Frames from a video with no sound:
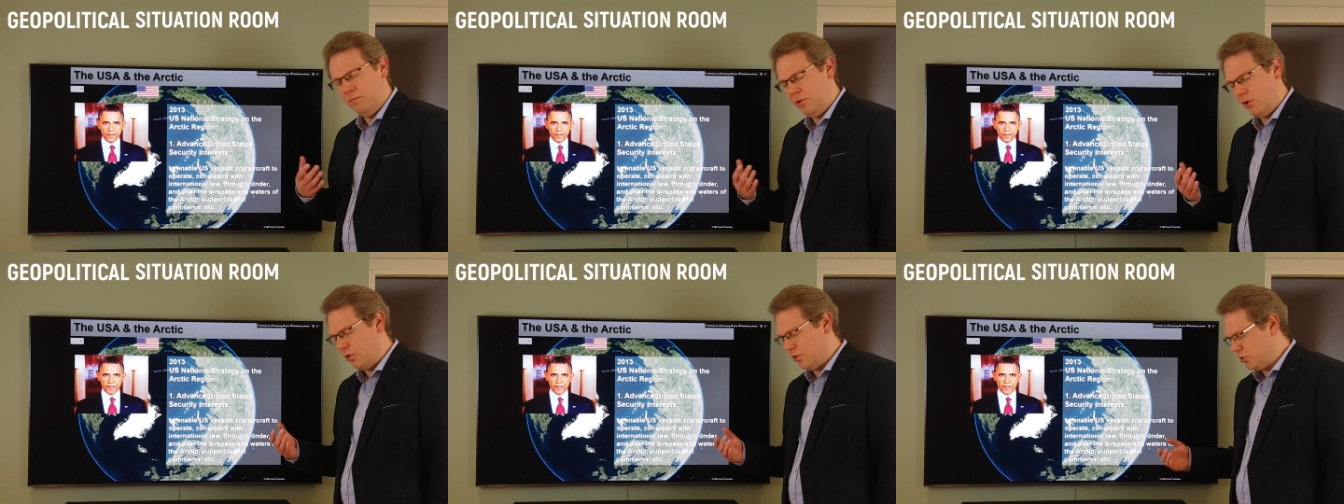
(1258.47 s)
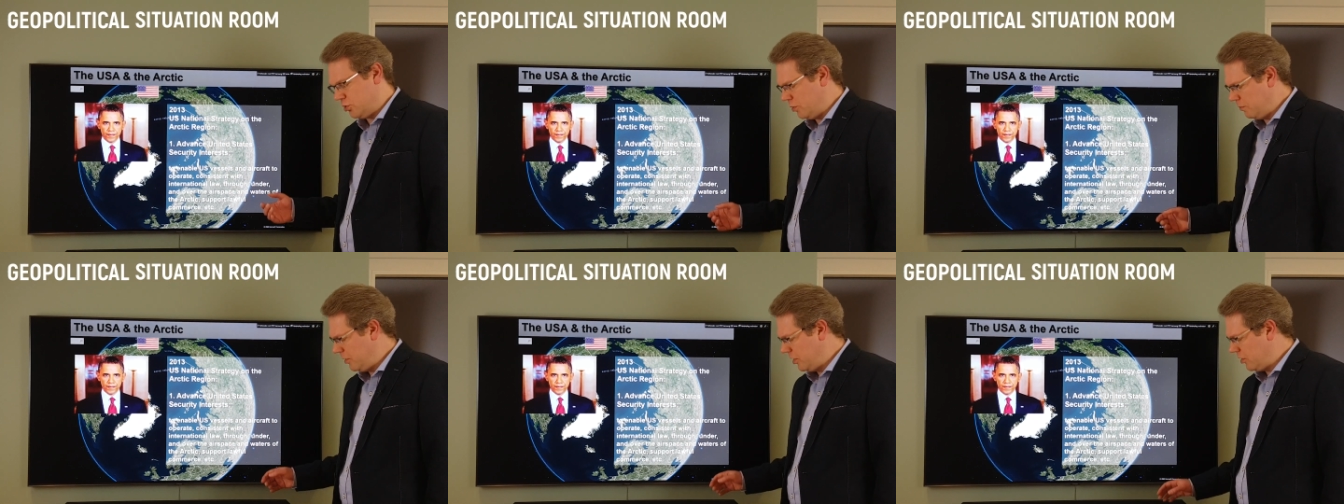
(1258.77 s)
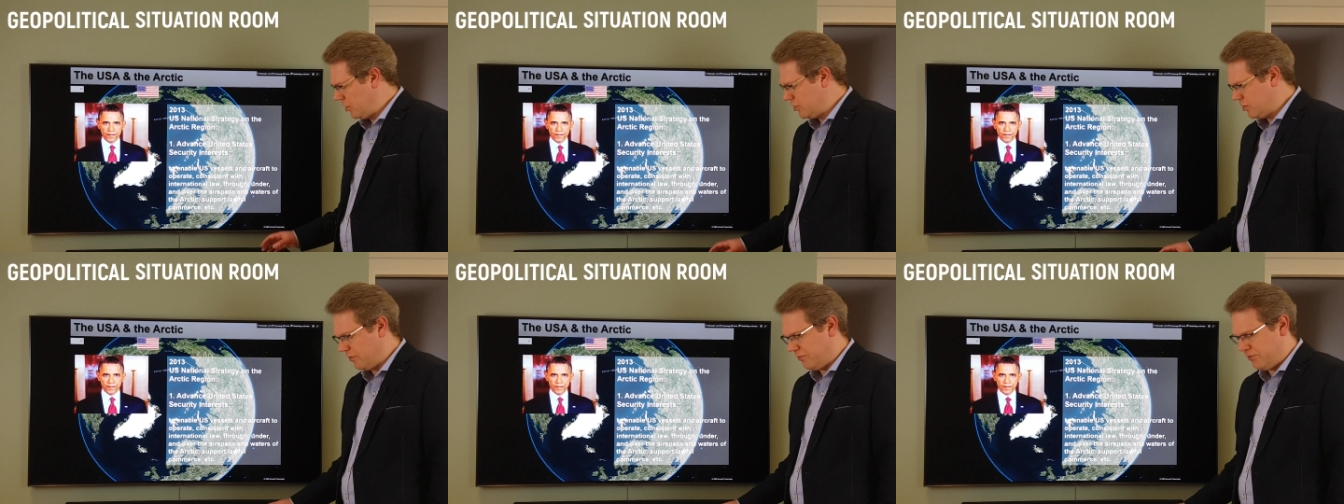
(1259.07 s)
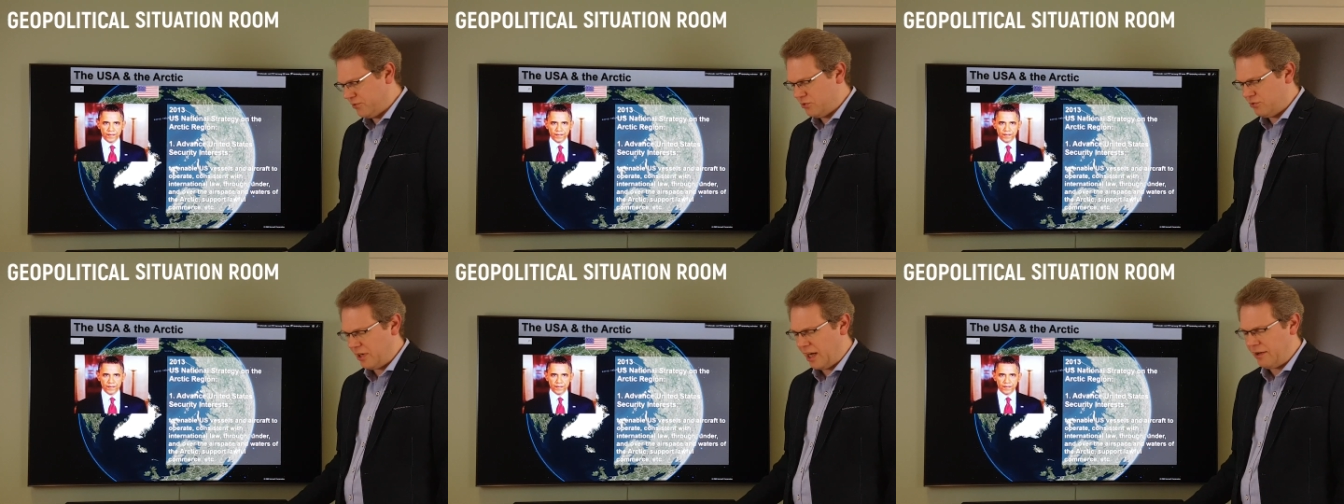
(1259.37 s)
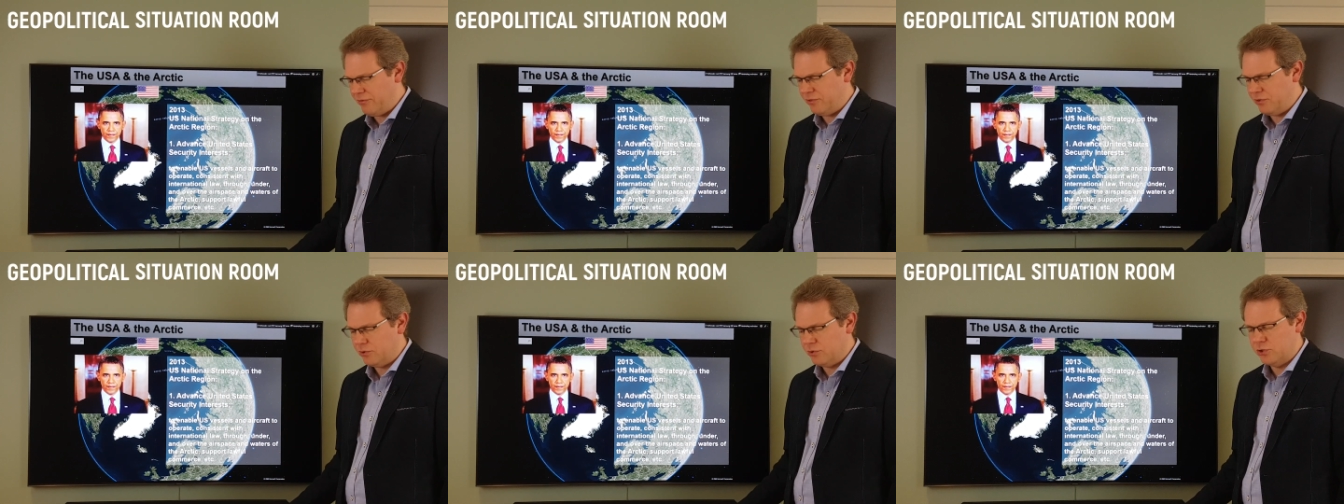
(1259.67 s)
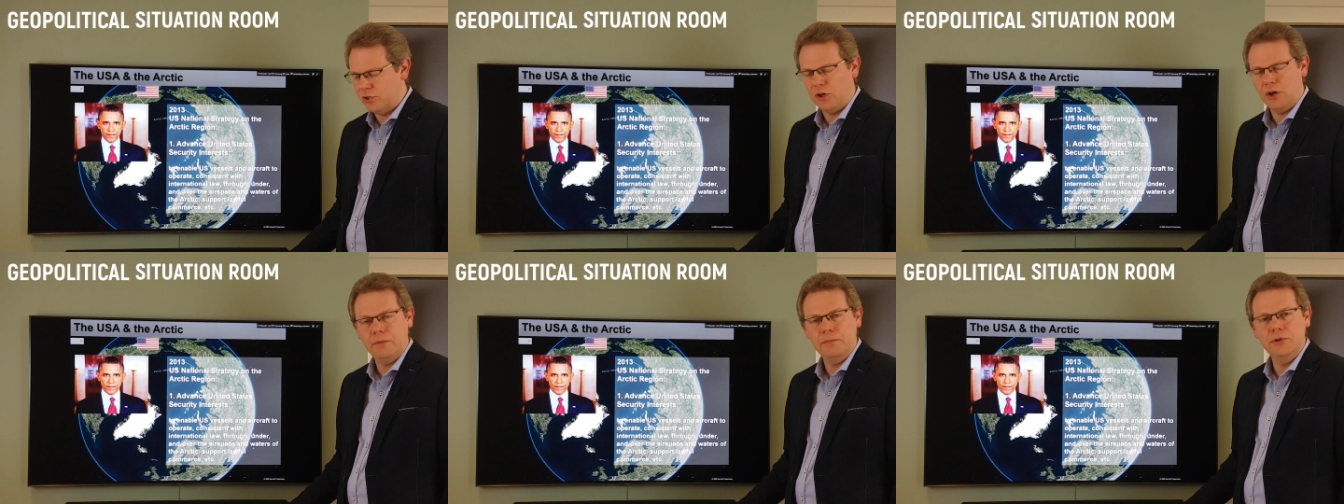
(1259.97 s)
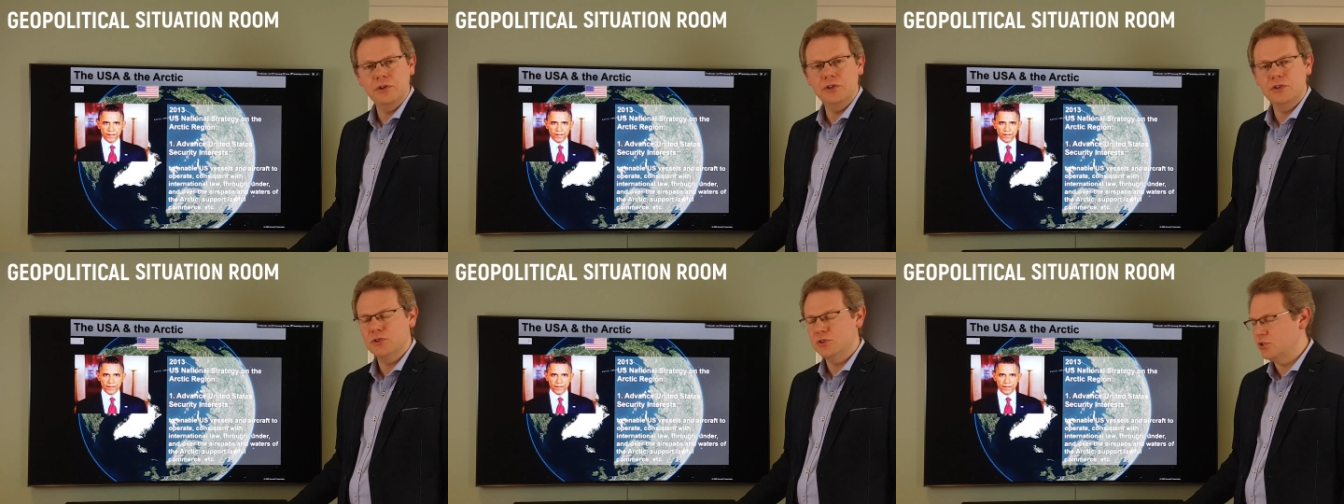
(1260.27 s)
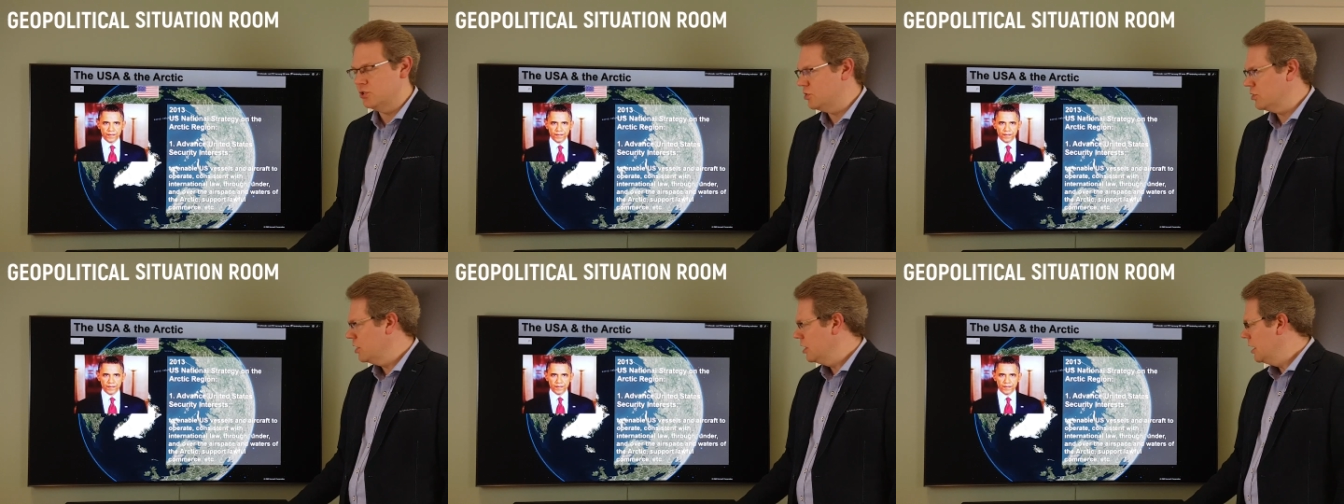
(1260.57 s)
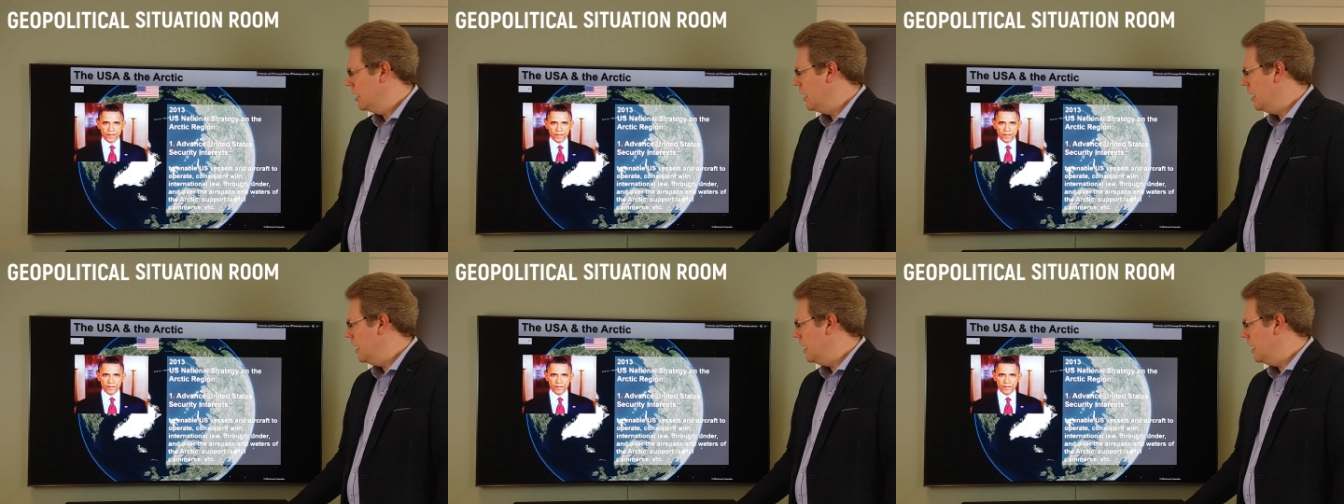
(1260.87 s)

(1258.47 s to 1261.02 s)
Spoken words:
also because of travel, commerce,